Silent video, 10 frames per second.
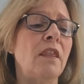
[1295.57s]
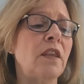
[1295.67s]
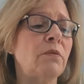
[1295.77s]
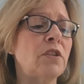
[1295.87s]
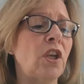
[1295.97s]

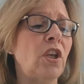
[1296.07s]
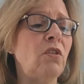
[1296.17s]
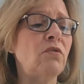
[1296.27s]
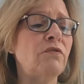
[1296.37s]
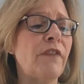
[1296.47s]
There was a
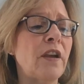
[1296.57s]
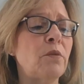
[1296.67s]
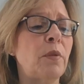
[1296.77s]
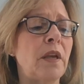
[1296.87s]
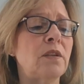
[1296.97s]
huge
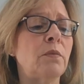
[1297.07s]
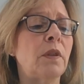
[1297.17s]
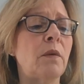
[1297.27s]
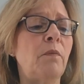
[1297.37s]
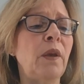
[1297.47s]
fireplace
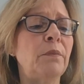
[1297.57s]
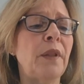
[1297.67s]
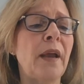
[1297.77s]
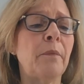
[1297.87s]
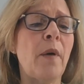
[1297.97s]
with a big
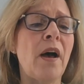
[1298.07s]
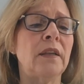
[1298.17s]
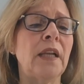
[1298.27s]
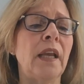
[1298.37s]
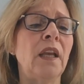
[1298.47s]
black pot
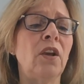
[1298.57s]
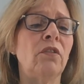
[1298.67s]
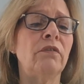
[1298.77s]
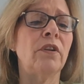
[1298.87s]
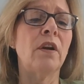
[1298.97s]
hanging
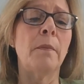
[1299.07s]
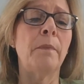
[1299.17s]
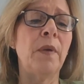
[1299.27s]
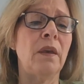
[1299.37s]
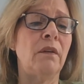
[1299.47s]
over a
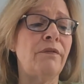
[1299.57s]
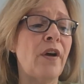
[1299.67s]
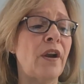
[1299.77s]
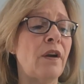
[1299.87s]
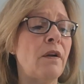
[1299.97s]
big
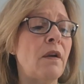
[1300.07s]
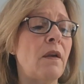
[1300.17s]
fire.